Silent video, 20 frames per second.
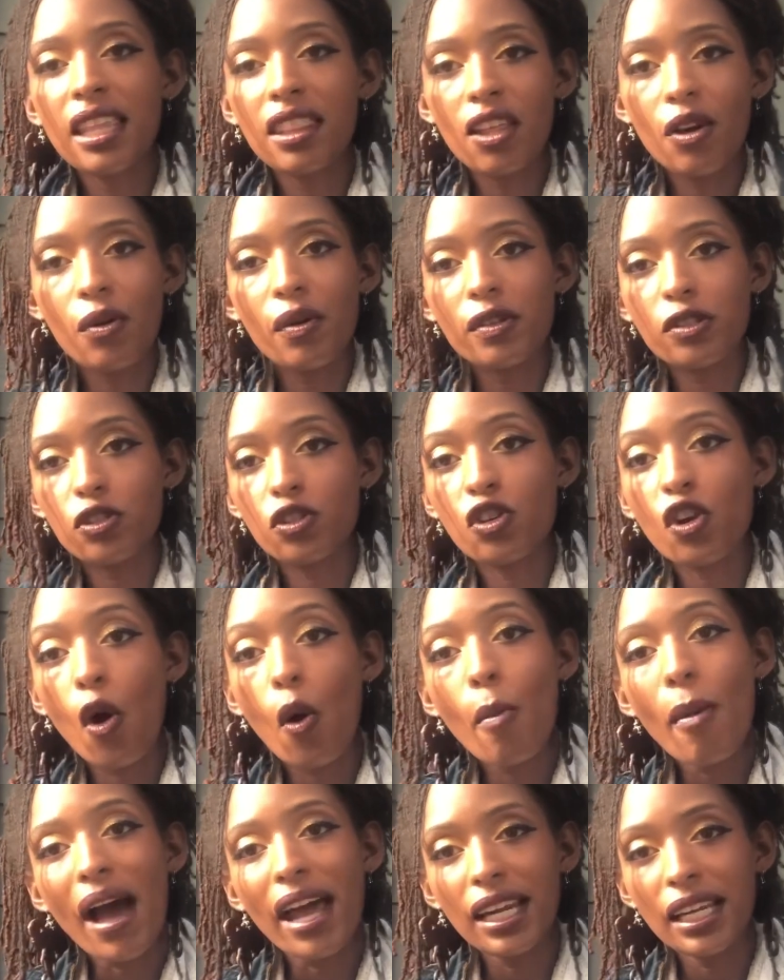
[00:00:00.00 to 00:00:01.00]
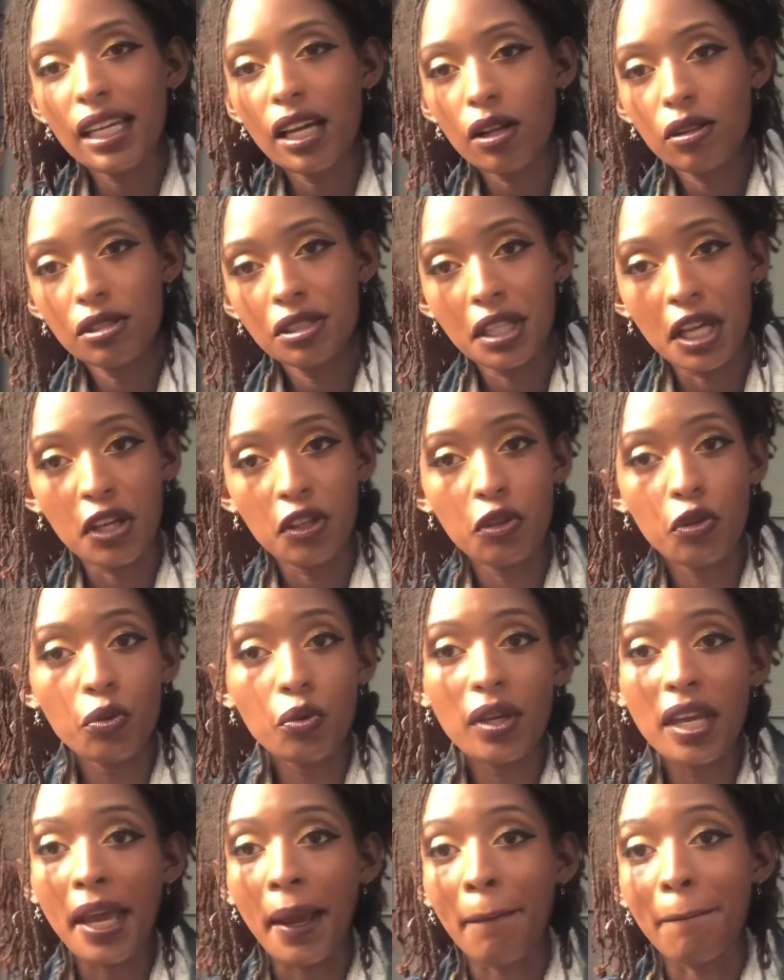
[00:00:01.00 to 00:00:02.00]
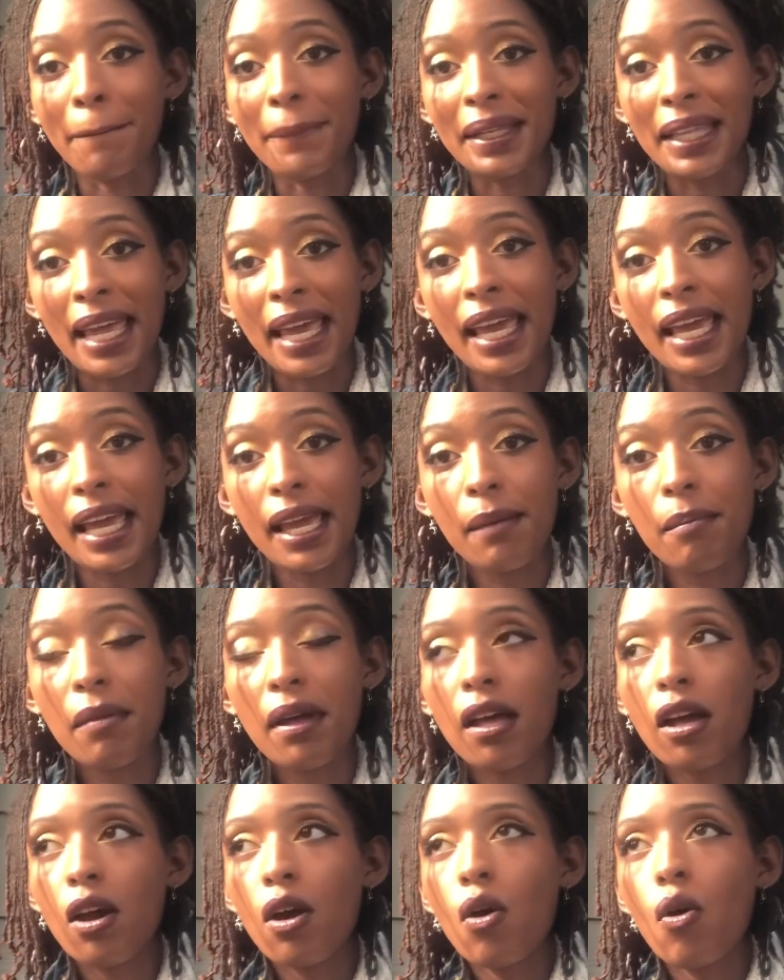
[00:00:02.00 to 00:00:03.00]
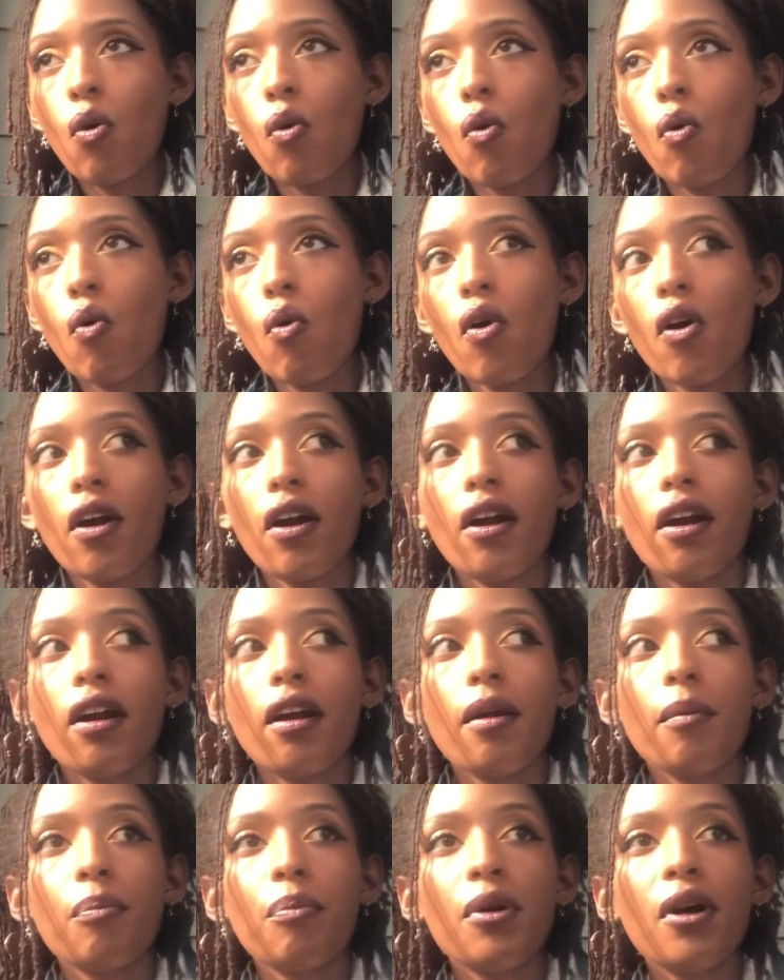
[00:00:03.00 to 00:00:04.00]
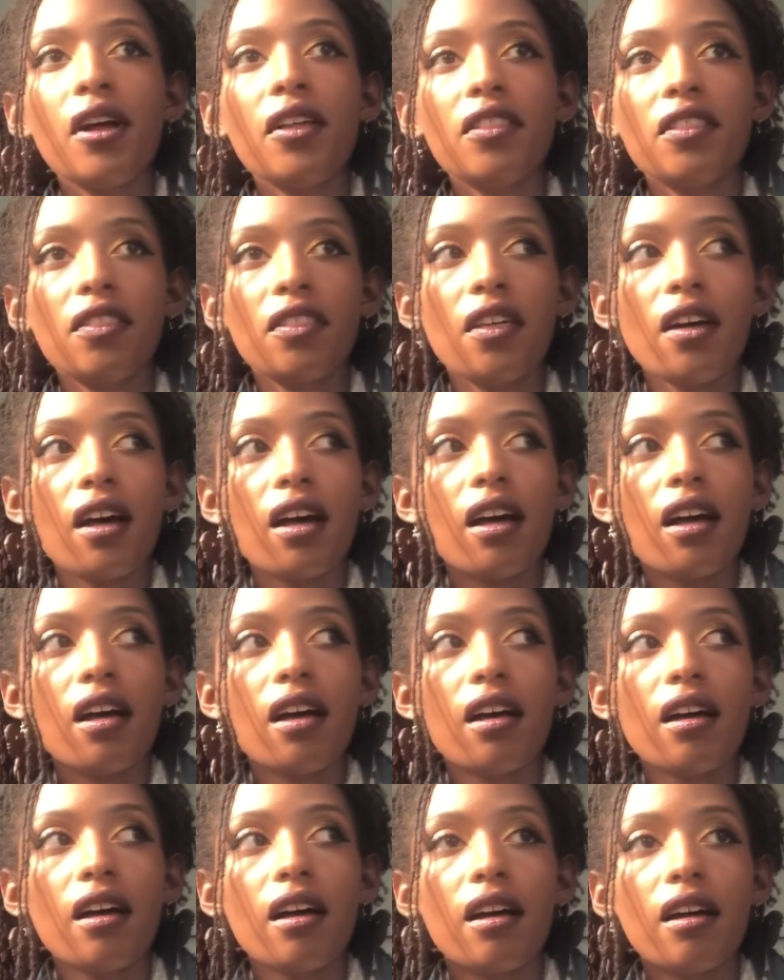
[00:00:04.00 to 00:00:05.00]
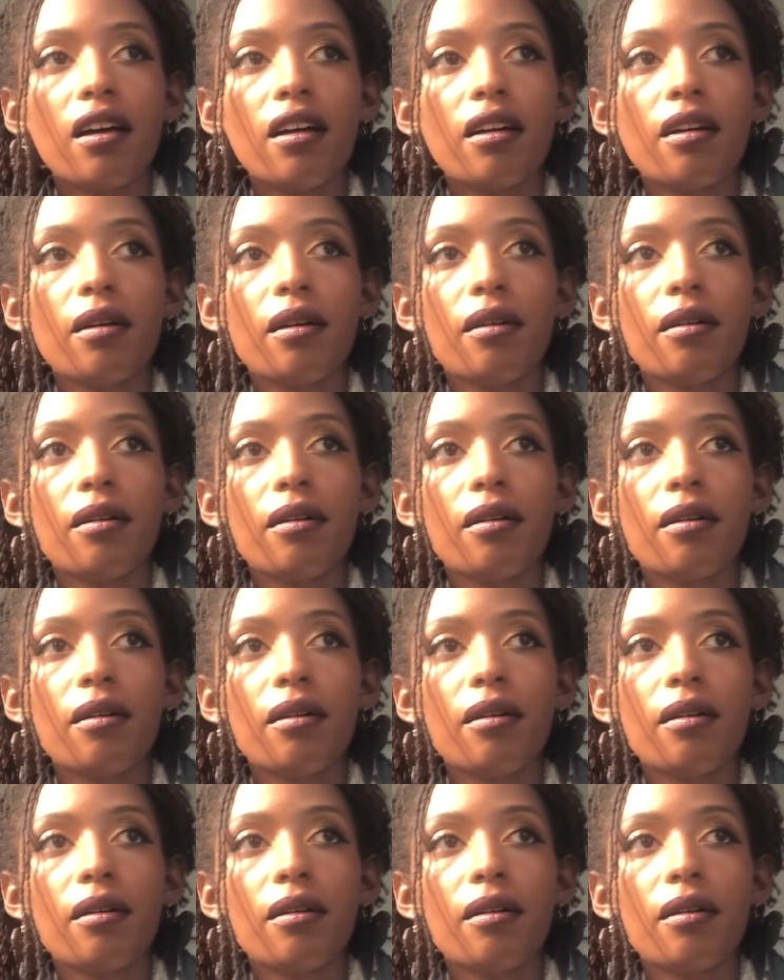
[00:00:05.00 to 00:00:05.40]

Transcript: there is nobody else that you can blame or put the